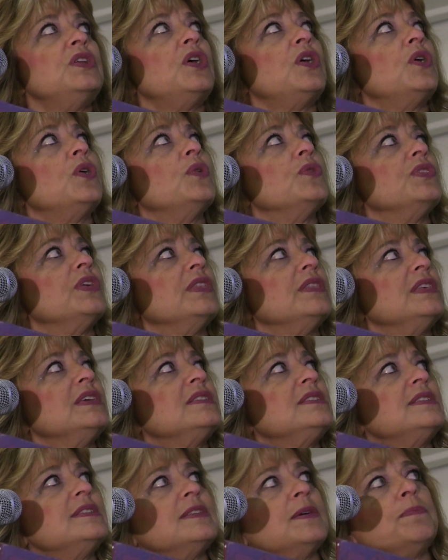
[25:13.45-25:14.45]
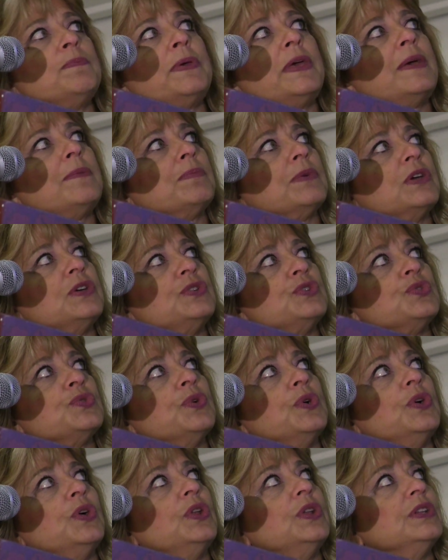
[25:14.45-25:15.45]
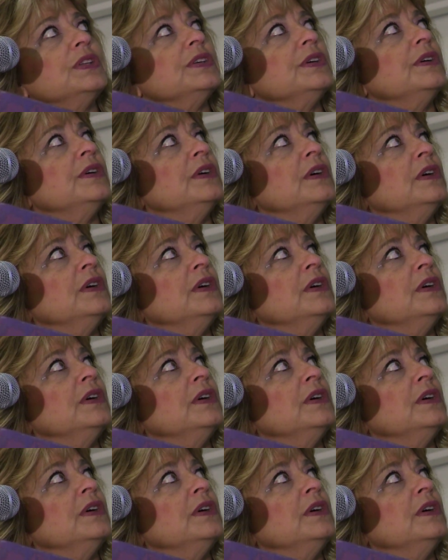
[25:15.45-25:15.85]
know that this is a pimp-controlled